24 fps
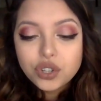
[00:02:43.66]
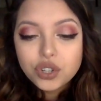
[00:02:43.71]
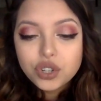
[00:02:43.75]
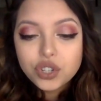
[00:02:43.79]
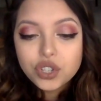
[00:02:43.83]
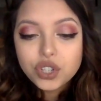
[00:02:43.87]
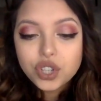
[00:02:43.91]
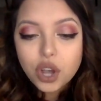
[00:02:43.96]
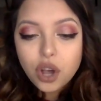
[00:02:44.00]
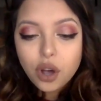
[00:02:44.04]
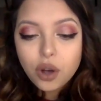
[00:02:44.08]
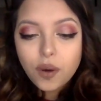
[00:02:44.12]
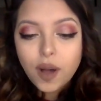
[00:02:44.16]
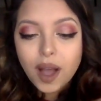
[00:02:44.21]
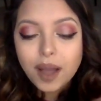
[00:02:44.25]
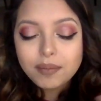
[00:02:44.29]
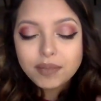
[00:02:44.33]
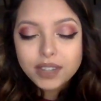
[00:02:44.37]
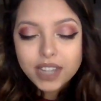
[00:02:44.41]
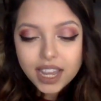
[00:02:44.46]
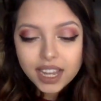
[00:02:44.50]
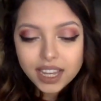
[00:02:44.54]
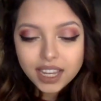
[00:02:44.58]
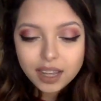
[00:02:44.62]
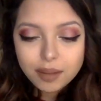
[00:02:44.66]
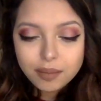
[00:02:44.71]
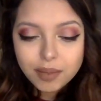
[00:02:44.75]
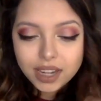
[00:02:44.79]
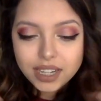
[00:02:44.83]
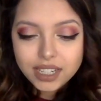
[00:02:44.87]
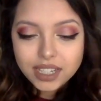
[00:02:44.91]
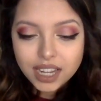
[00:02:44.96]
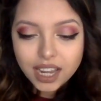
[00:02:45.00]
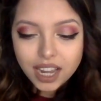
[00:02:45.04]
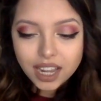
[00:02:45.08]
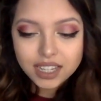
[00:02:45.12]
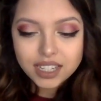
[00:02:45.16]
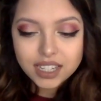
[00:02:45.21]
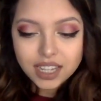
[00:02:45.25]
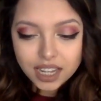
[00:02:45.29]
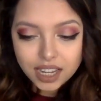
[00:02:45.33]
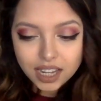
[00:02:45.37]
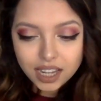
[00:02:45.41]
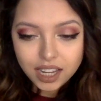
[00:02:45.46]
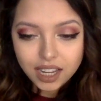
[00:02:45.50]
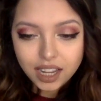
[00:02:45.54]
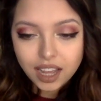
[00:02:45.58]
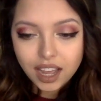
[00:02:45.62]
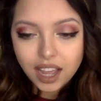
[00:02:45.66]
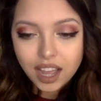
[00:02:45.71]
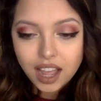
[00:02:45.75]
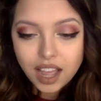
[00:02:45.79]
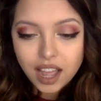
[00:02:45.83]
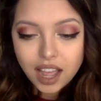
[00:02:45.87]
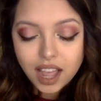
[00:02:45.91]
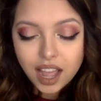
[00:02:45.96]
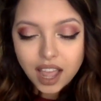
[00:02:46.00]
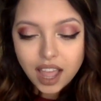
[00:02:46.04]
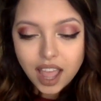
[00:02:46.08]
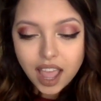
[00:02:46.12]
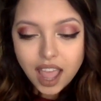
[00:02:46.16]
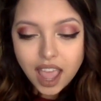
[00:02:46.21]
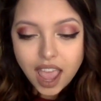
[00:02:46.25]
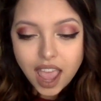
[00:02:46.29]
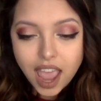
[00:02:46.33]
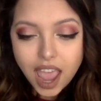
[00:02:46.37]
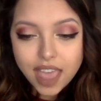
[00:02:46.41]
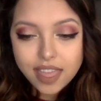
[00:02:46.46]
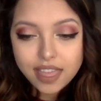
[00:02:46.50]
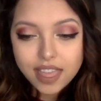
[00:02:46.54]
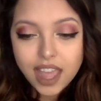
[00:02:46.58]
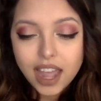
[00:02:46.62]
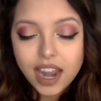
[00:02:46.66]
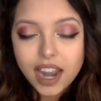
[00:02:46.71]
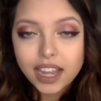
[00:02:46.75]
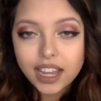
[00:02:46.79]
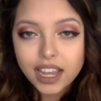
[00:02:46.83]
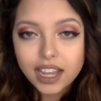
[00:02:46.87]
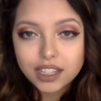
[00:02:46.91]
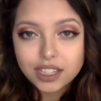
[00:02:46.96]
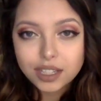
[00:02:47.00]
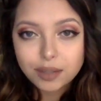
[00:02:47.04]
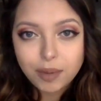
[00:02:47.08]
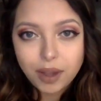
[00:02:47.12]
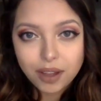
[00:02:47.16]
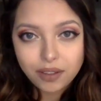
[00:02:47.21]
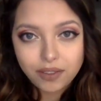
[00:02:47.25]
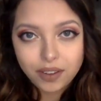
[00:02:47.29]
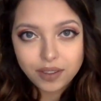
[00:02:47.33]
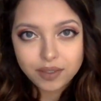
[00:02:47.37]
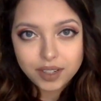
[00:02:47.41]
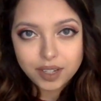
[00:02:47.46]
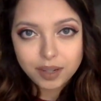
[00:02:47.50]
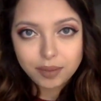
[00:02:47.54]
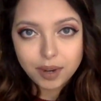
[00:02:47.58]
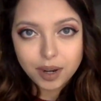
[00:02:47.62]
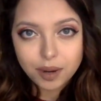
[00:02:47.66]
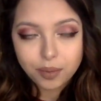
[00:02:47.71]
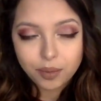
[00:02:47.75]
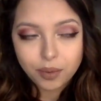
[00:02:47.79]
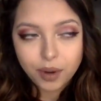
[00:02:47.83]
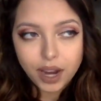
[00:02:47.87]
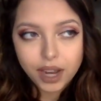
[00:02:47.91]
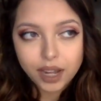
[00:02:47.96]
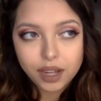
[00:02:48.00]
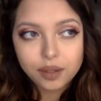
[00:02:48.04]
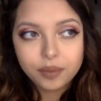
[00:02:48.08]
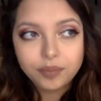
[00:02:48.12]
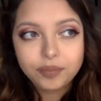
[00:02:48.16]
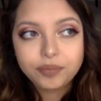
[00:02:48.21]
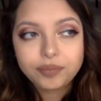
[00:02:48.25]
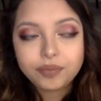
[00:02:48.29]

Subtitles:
So I'm taking my DAT, and then I get to my 15-minute break.